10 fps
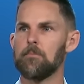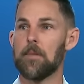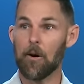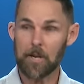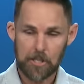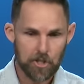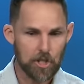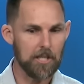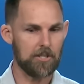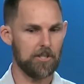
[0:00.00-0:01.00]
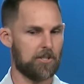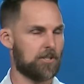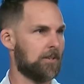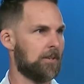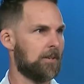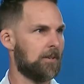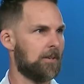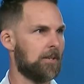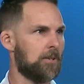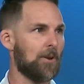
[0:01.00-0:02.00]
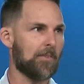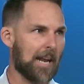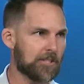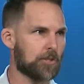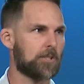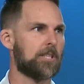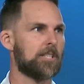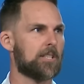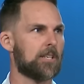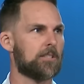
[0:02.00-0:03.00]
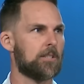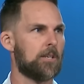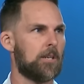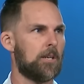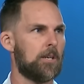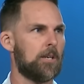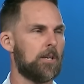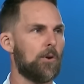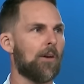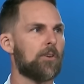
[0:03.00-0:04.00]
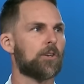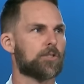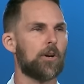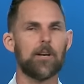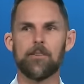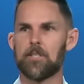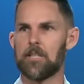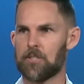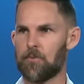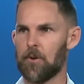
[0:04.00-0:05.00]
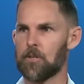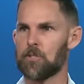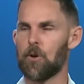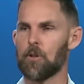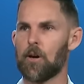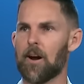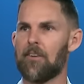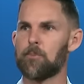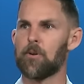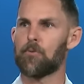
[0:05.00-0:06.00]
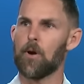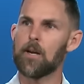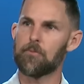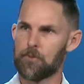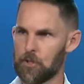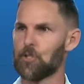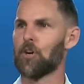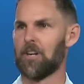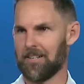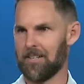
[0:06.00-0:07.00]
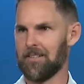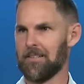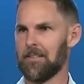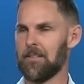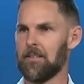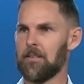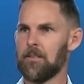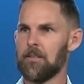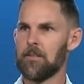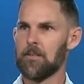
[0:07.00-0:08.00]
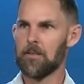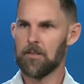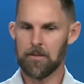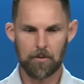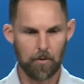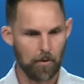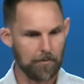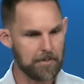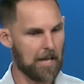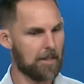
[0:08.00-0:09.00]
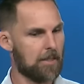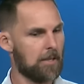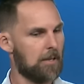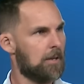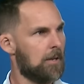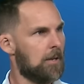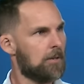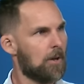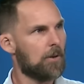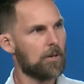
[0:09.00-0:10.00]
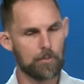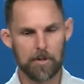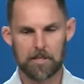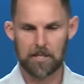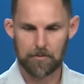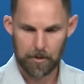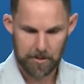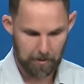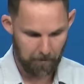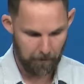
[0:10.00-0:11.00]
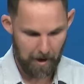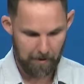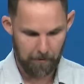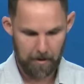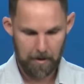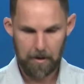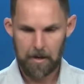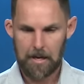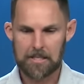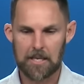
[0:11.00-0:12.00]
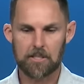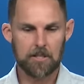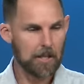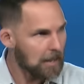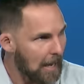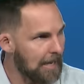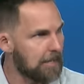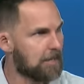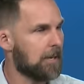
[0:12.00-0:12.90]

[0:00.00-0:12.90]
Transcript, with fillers: now in Jesus, you have an answer to these things. You have an alternative to these fears. You no longer have to be afraid of the dark or of death. No, notice what he says, verse number five. He says, The light,